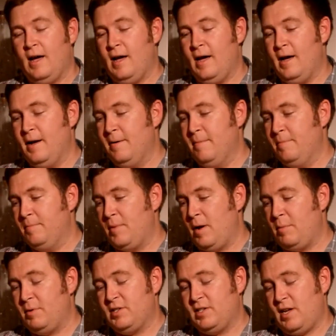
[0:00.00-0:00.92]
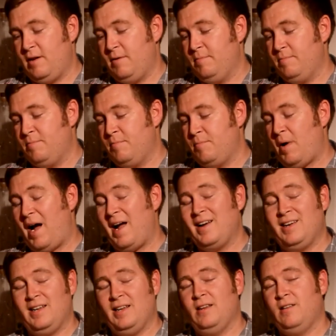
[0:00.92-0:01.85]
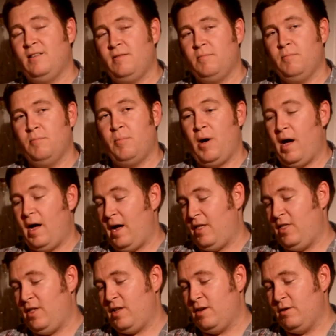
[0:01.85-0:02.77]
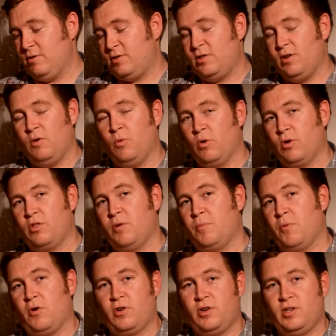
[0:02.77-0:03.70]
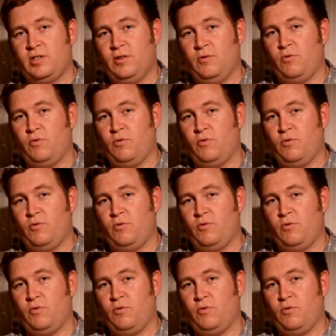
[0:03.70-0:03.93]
I'm just saying I didn't, but I think it was still worth the purchase.